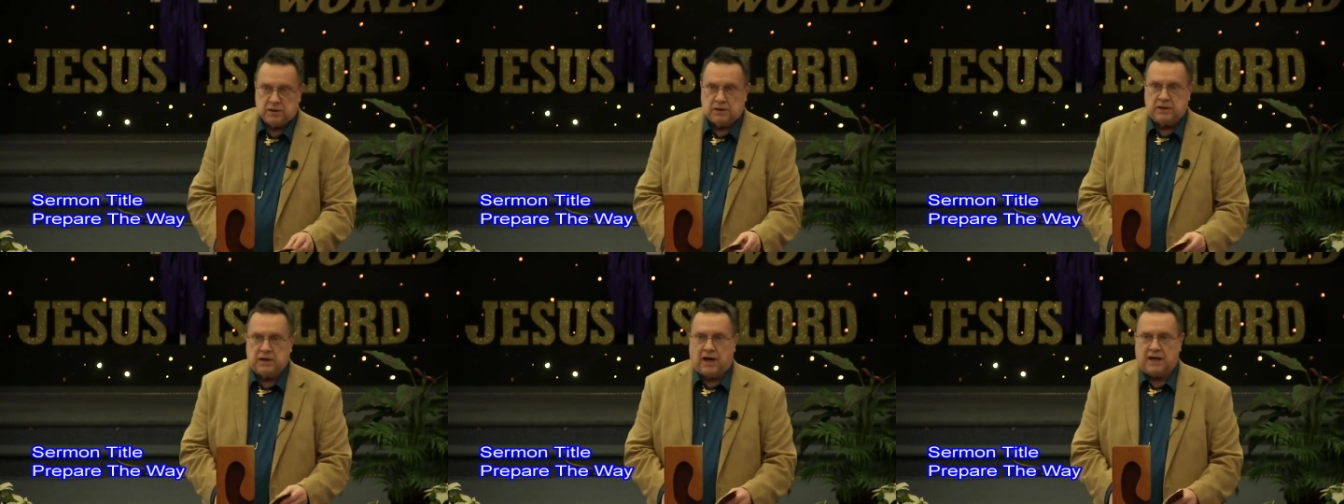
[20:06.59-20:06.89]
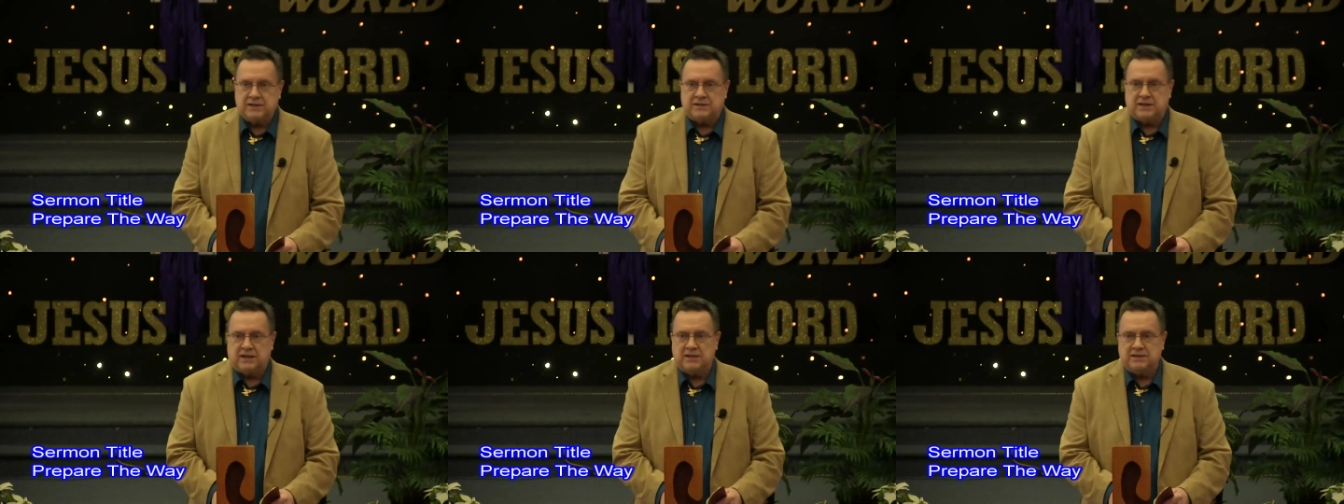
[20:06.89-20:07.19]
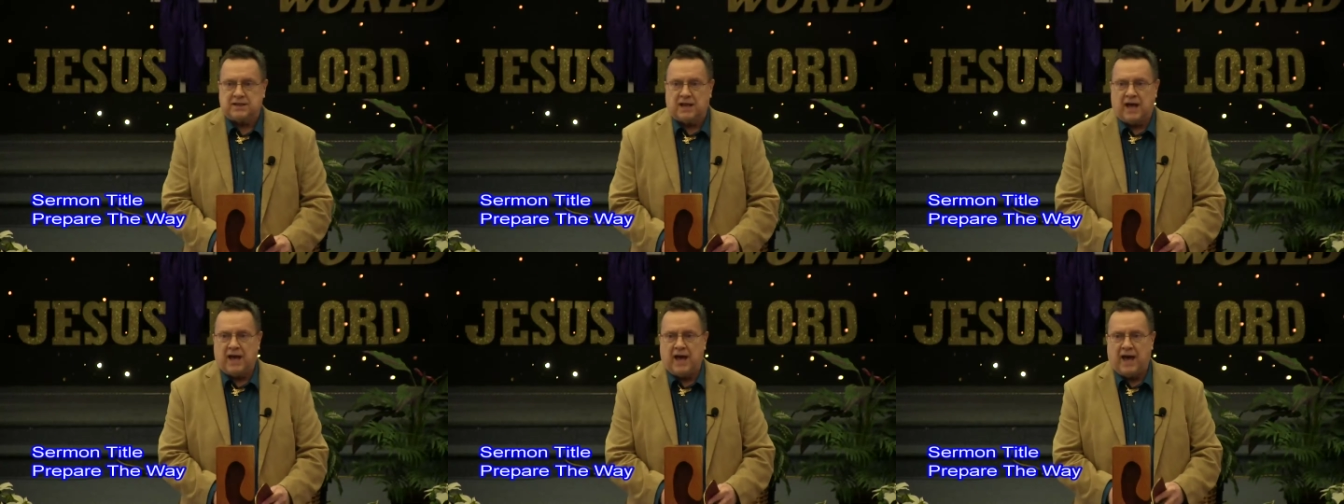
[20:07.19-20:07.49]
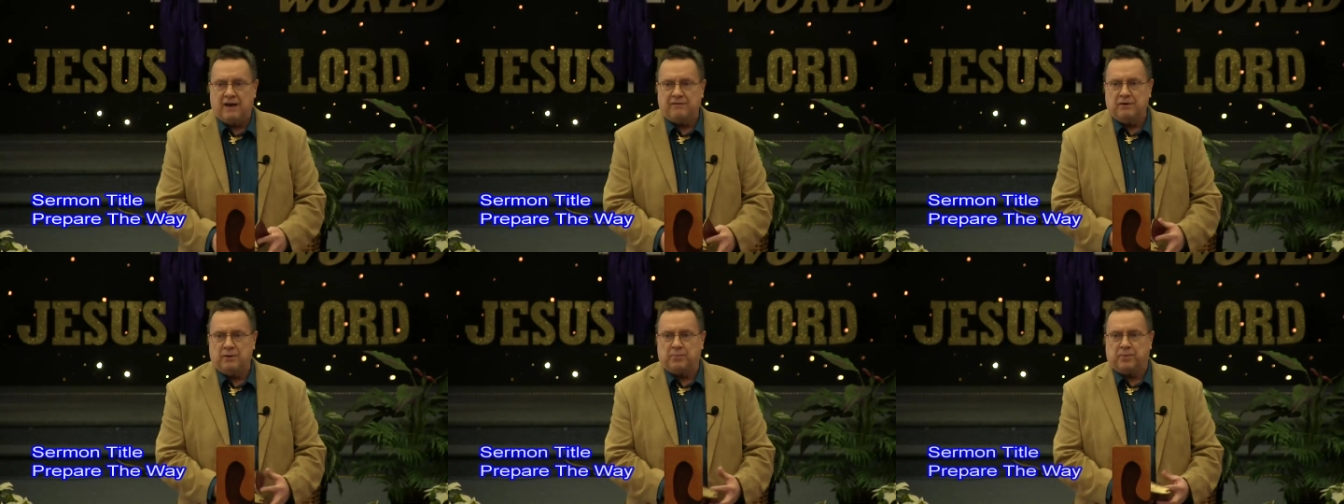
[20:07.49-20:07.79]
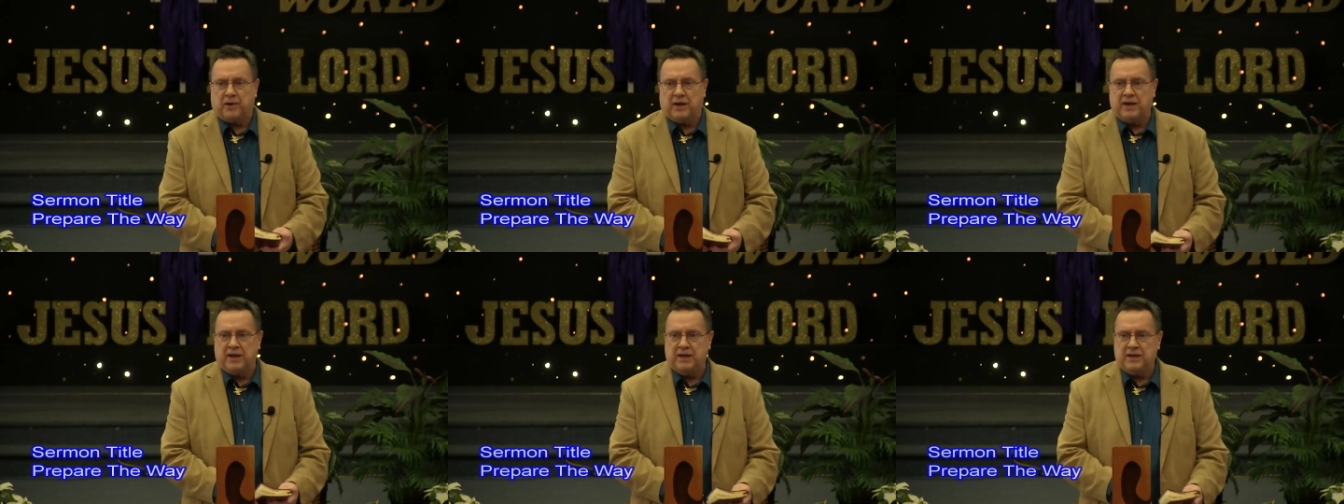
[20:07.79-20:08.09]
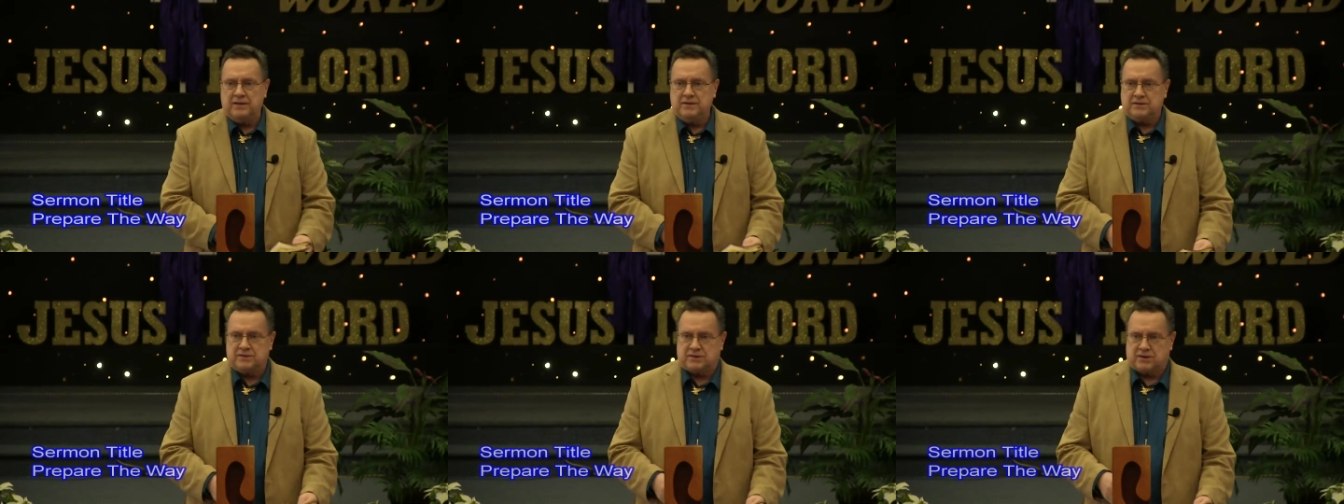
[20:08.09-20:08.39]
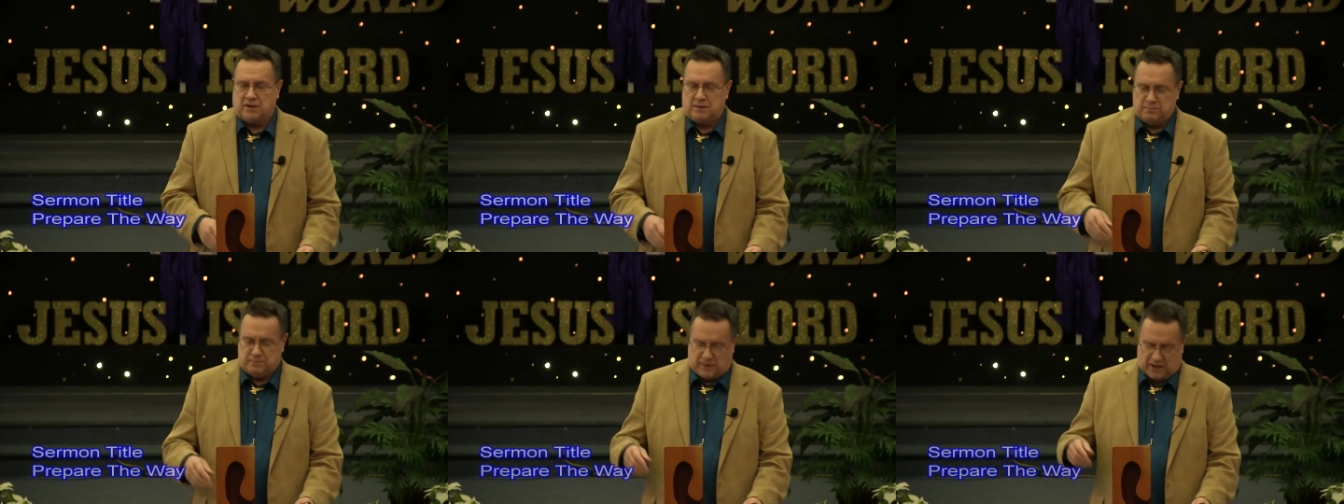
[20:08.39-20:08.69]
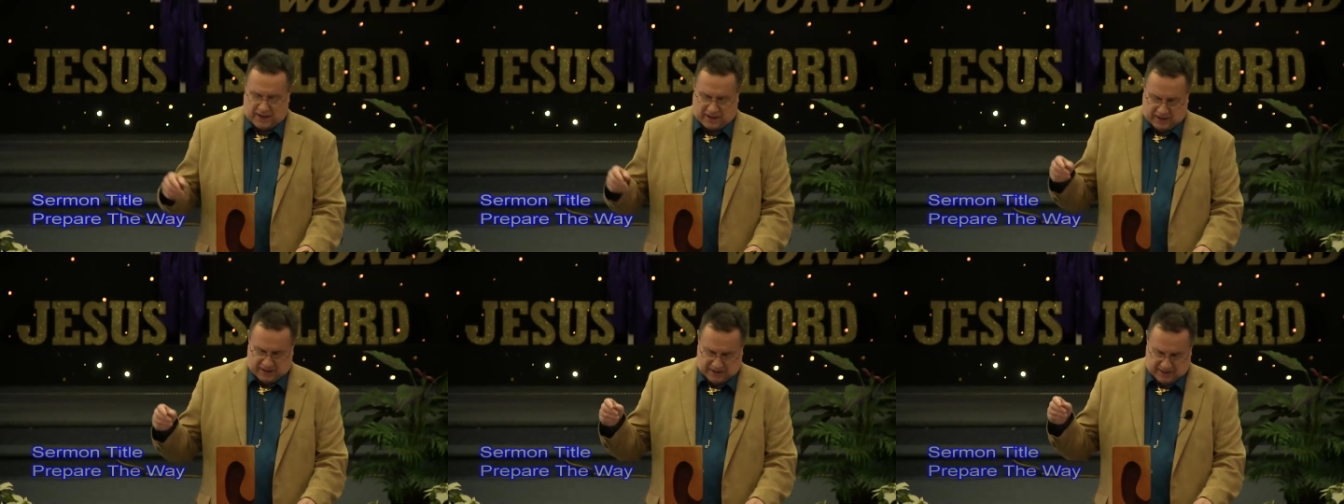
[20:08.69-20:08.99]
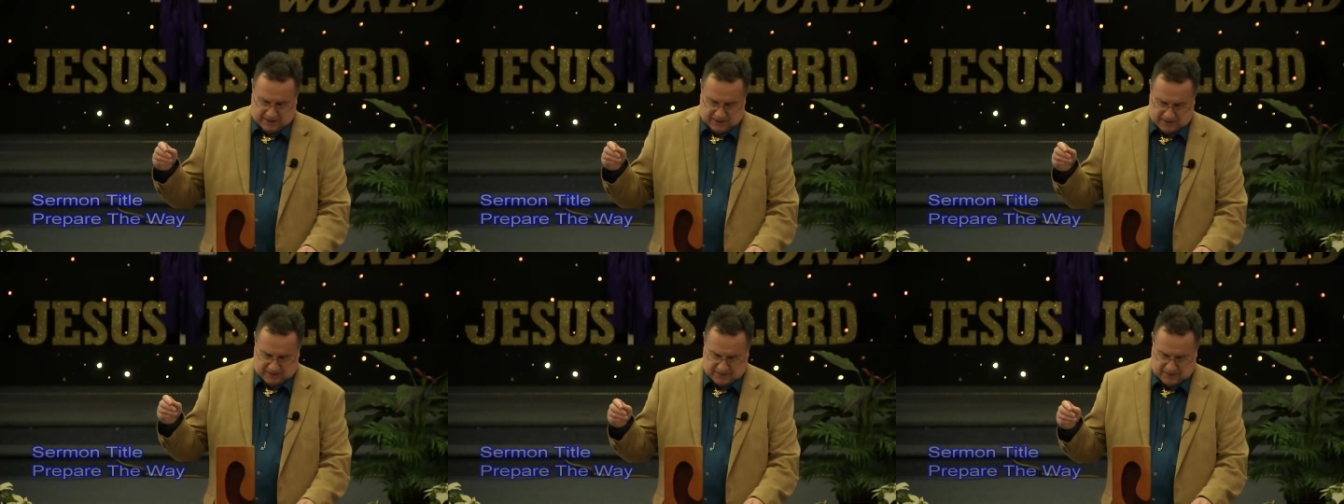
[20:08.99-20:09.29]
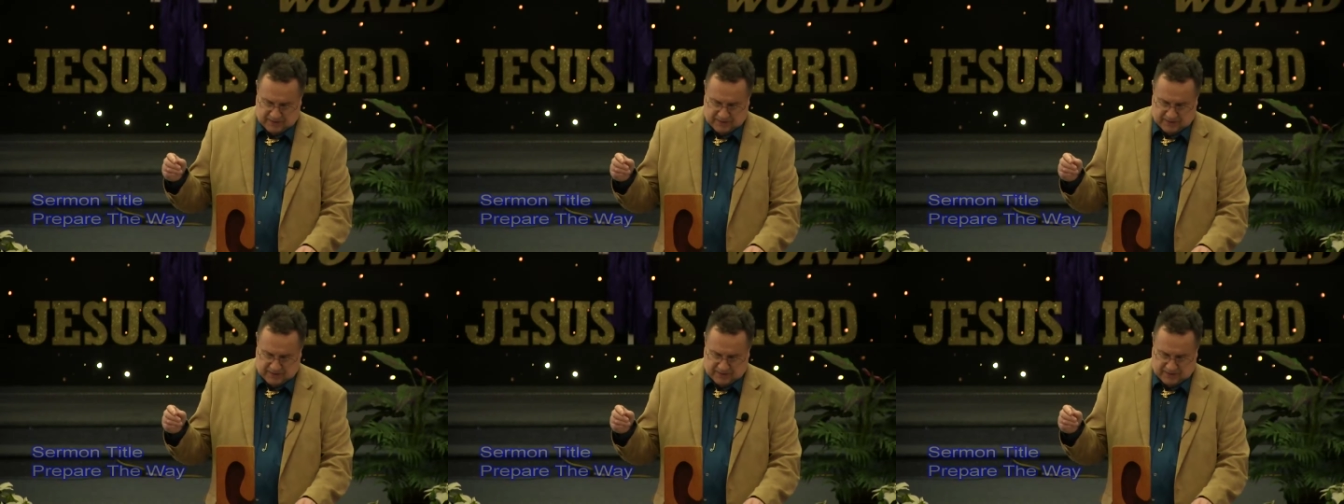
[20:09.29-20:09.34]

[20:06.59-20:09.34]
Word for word: God says, I have a plan. Somebody,